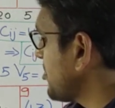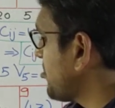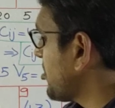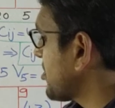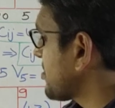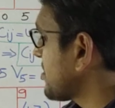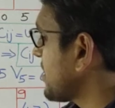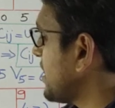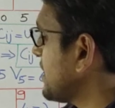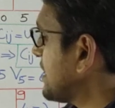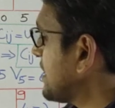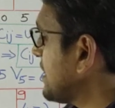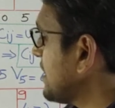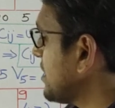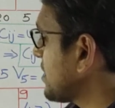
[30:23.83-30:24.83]
plus
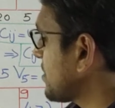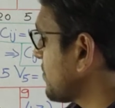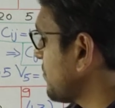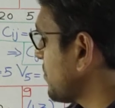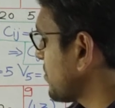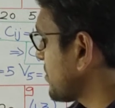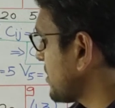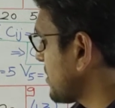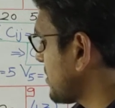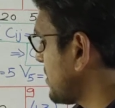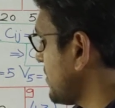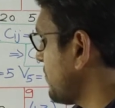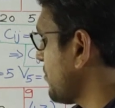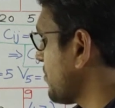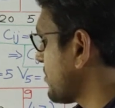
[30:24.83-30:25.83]
90 is
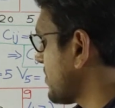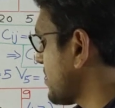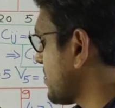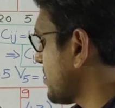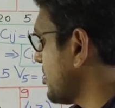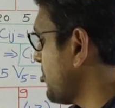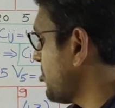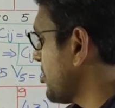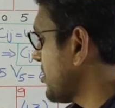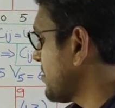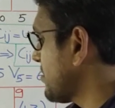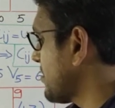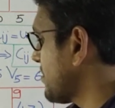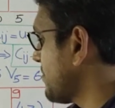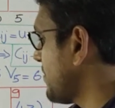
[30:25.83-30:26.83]
460
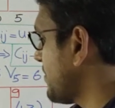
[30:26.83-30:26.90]
plus